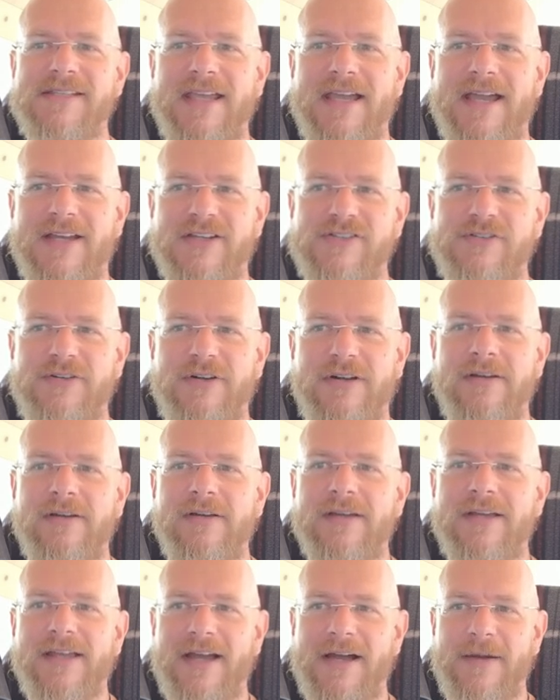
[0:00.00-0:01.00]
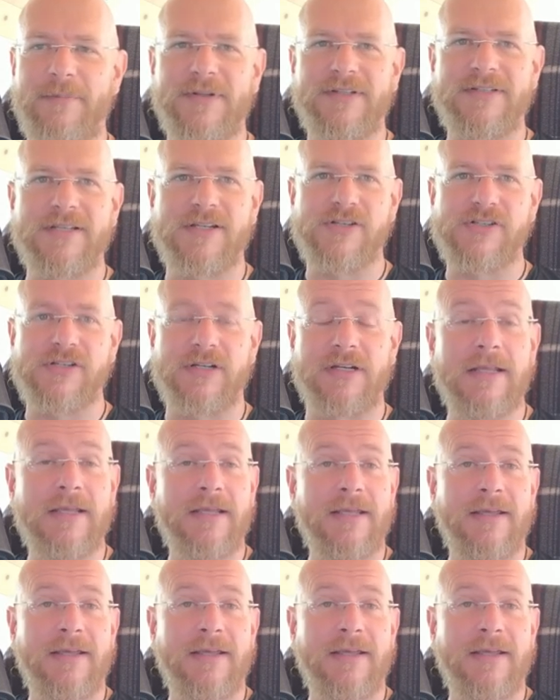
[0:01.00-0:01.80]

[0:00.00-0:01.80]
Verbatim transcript: the extra competition.